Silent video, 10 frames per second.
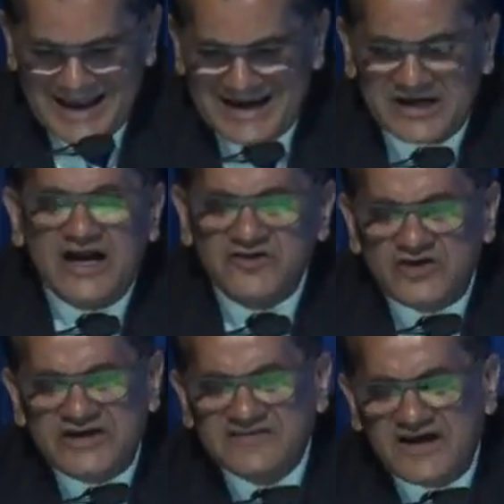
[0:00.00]
and
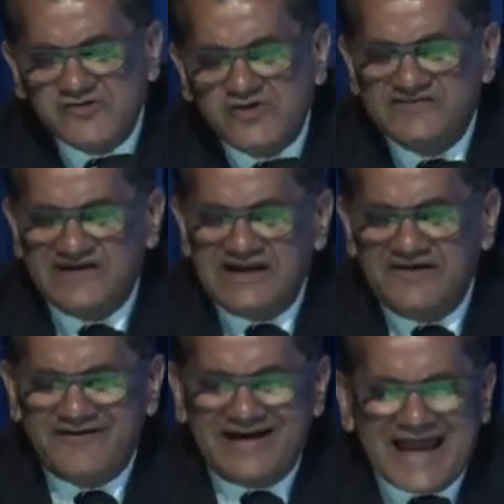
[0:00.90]
countries are increasingly
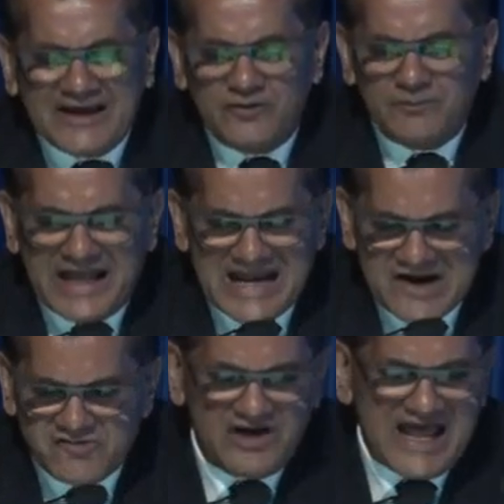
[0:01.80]
relying on
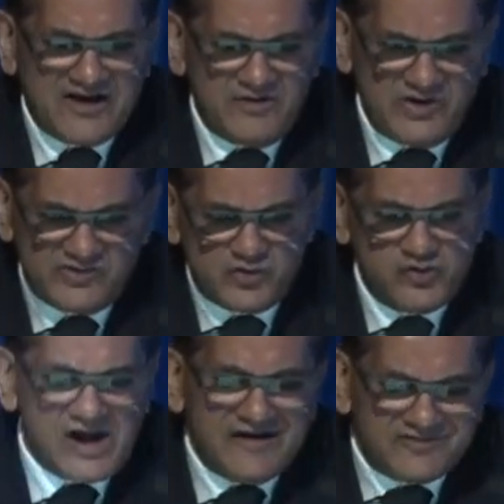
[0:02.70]
bilateral agreements to
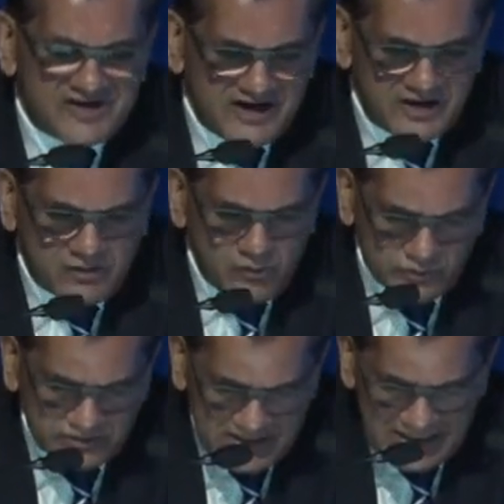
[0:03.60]
drive trade and growth.